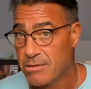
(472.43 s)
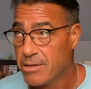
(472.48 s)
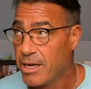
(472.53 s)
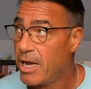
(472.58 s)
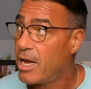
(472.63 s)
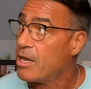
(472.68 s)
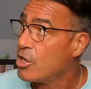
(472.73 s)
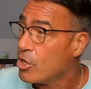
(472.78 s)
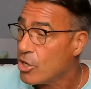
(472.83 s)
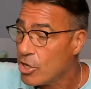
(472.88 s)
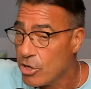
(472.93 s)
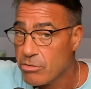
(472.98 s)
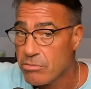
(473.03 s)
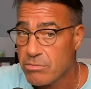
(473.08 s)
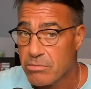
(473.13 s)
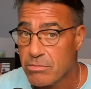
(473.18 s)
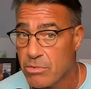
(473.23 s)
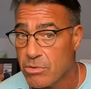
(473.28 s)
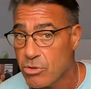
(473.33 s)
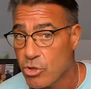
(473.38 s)
Yeah, you can
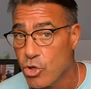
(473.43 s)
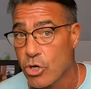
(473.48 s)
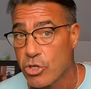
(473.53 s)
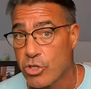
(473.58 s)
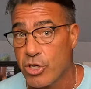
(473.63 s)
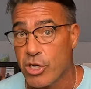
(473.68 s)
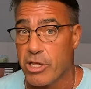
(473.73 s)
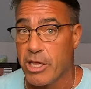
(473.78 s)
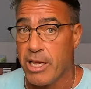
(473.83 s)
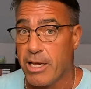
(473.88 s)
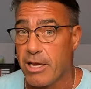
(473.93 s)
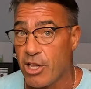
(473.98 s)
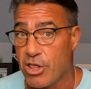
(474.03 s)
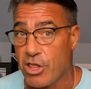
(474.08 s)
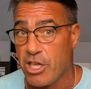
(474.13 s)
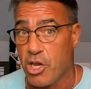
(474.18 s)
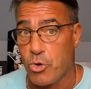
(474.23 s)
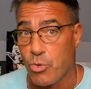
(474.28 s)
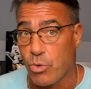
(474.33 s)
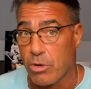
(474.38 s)
look to the
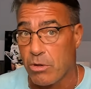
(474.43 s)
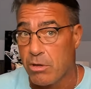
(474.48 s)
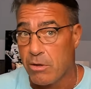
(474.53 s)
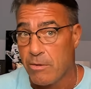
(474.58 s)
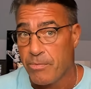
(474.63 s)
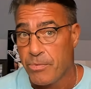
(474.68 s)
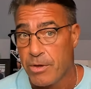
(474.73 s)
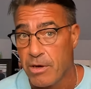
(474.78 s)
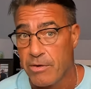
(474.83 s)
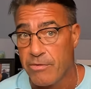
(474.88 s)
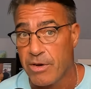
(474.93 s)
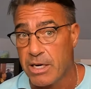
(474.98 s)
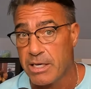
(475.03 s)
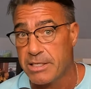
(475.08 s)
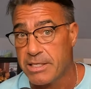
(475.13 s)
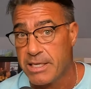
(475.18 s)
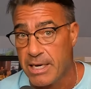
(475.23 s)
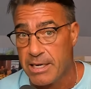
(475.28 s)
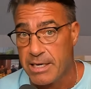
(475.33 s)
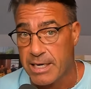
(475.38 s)
Cathedral of
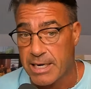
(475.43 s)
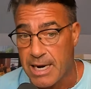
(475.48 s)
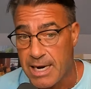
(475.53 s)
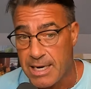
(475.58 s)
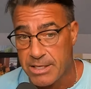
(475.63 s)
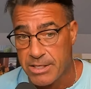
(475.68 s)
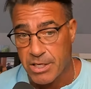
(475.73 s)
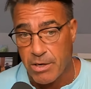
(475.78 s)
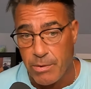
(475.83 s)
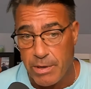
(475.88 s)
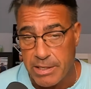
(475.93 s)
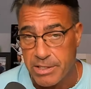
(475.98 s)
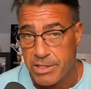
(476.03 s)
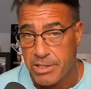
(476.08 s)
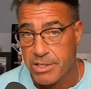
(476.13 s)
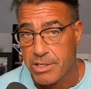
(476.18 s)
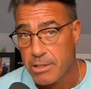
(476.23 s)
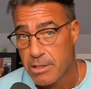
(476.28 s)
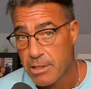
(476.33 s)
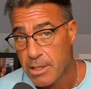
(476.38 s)
Unintended
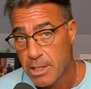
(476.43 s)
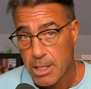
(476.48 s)
Consequences.